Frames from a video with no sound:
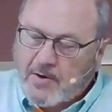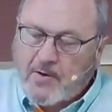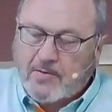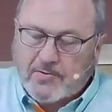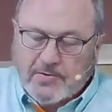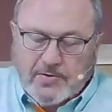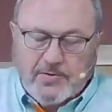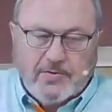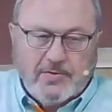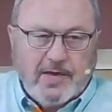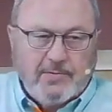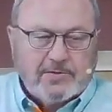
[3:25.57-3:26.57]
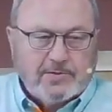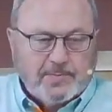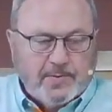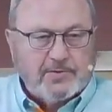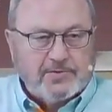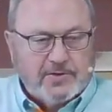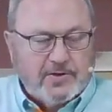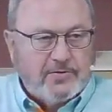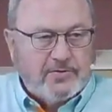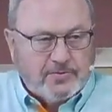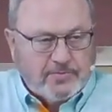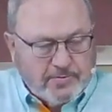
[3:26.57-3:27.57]
knew he was supposed to go
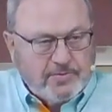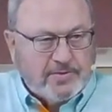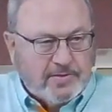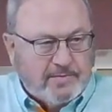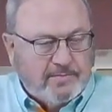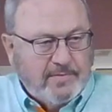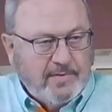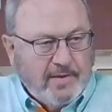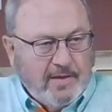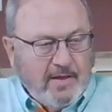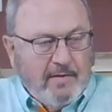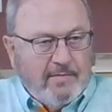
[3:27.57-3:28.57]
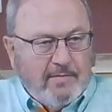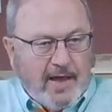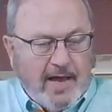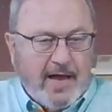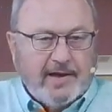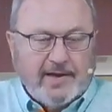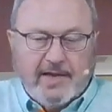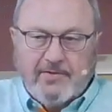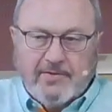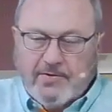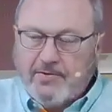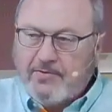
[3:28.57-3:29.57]
to Jerusalem, and he
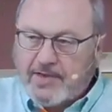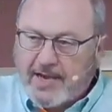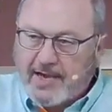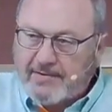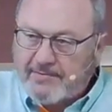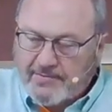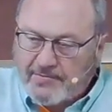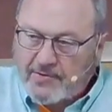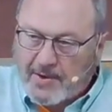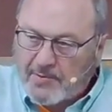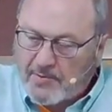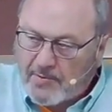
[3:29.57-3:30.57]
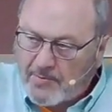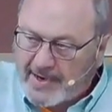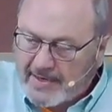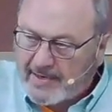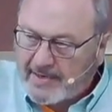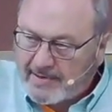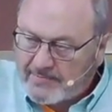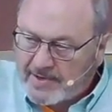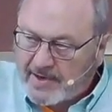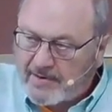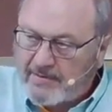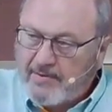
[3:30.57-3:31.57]
knew that trouble awaited him
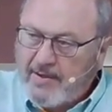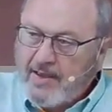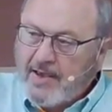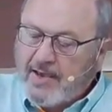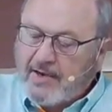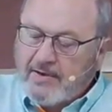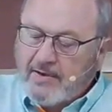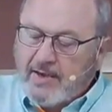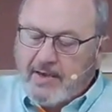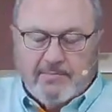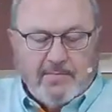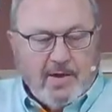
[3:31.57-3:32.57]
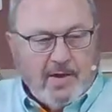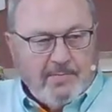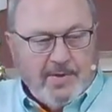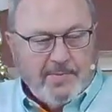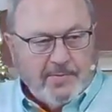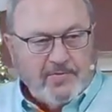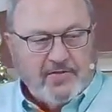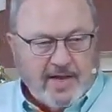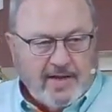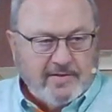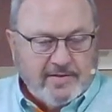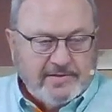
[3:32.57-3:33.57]
there, and people
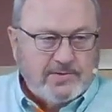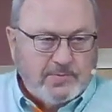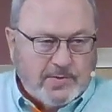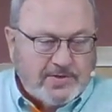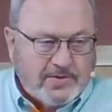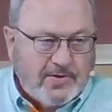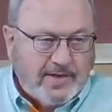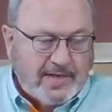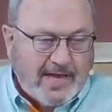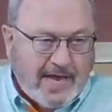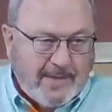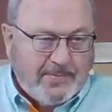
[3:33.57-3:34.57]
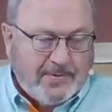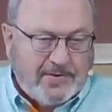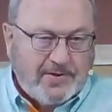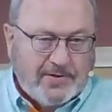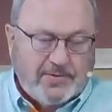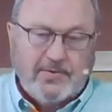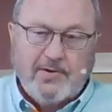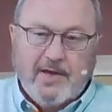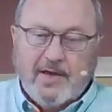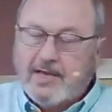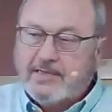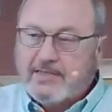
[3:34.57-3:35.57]
said, this is what's going to happen to you,
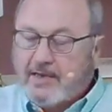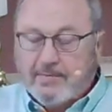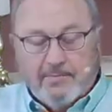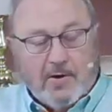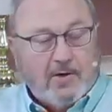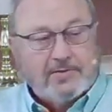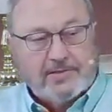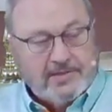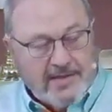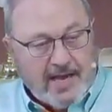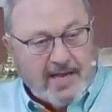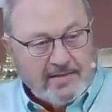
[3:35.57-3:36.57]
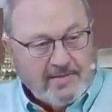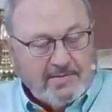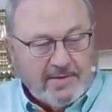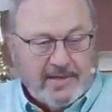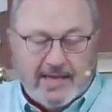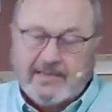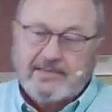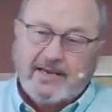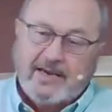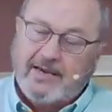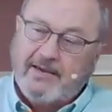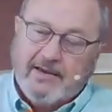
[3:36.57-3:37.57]
and Paul says, yes, and
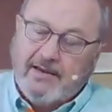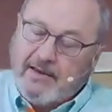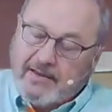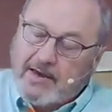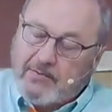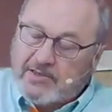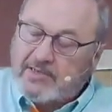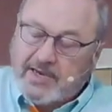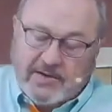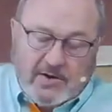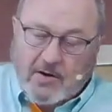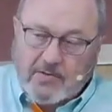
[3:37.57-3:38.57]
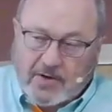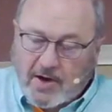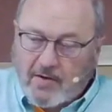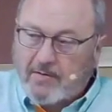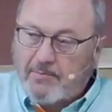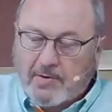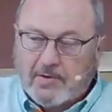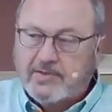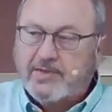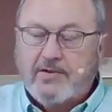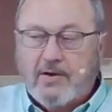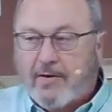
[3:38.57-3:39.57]
they would say, don't go, and Paul
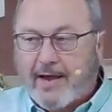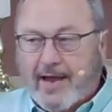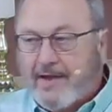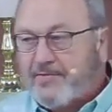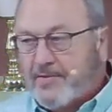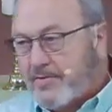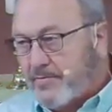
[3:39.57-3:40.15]
said, no, I have to.